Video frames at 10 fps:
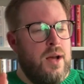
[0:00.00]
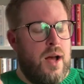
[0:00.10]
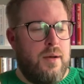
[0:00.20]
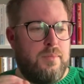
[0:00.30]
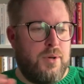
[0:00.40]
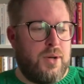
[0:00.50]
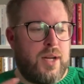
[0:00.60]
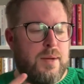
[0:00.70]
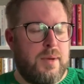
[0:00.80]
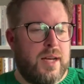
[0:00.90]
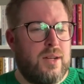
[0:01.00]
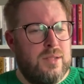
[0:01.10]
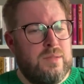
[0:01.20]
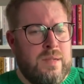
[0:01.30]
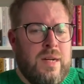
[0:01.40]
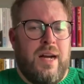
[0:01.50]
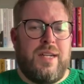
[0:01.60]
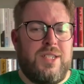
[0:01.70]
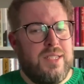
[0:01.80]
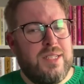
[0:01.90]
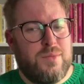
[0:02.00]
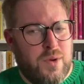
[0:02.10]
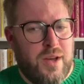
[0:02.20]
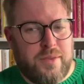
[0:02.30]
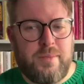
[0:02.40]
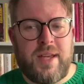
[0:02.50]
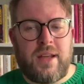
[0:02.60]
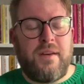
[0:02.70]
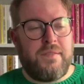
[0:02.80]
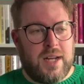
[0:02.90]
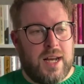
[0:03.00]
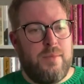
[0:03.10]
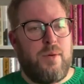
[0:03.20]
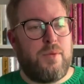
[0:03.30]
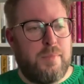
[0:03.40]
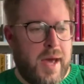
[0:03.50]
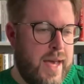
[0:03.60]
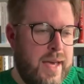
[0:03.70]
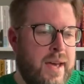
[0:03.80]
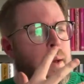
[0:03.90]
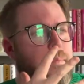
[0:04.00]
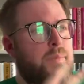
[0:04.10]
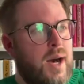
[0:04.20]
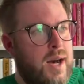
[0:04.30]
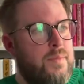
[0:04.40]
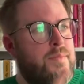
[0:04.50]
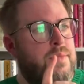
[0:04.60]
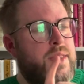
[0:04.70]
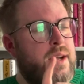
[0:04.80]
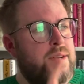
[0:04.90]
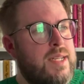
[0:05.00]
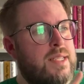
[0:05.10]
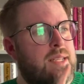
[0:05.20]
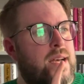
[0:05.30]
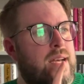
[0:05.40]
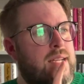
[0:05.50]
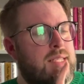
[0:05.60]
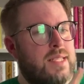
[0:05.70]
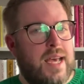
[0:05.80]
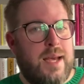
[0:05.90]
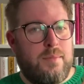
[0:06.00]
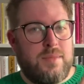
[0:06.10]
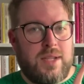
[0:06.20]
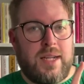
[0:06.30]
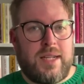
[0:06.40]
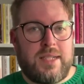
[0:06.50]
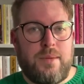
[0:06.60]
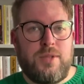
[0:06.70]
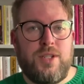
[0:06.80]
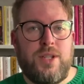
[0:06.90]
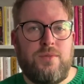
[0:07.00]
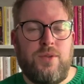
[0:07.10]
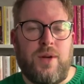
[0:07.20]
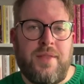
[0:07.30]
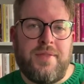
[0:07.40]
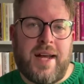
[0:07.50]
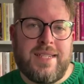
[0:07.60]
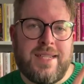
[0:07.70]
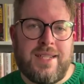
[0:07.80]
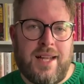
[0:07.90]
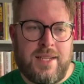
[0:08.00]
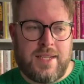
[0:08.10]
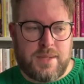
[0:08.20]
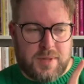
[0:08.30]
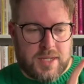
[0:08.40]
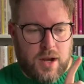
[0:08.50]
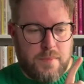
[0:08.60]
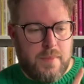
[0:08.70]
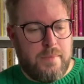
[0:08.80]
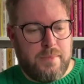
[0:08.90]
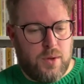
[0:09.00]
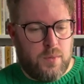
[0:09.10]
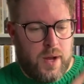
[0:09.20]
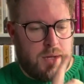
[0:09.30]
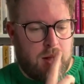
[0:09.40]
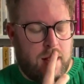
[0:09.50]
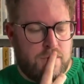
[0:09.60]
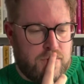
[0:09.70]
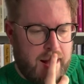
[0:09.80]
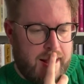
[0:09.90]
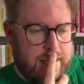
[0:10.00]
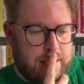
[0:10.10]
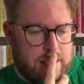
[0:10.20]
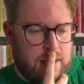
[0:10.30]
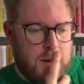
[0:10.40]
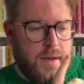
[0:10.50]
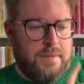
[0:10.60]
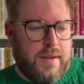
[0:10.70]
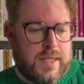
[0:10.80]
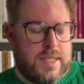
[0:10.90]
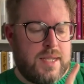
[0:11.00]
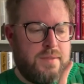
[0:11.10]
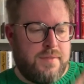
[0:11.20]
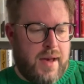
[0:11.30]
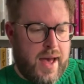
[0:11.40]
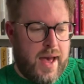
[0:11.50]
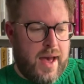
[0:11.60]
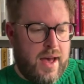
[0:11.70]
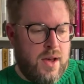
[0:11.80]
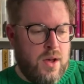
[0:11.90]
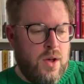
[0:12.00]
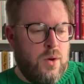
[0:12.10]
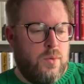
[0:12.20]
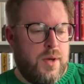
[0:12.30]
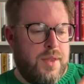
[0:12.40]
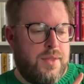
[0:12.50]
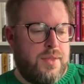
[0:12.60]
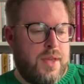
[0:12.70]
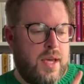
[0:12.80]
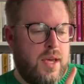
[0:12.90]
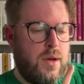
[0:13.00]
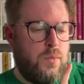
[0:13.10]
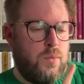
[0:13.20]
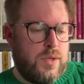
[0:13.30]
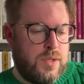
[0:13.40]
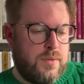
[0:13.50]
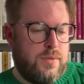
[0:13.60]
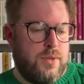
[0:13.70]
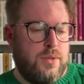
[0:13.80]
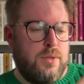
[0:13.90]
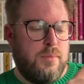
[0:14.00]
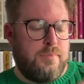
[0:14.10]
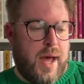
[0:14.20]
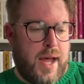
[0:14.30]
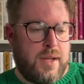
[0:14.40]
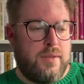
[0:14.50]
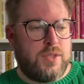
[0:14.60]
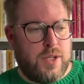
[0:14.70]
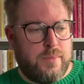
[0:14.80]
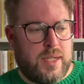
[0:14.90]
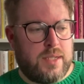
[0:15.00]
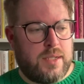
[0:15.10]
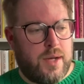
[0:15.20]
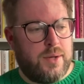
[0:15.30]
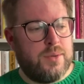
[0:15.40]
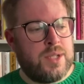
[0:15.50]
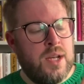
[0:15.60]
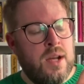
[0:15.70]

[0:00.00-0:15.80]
a book. And I'm like, oh, it just doesn't work for me. That I feel like I'm on repeat. But there is, it seems, an exception to the rule, and that is classics, because I remember when I read Vanity Fair with the wonderful Ben of Doom Antidote,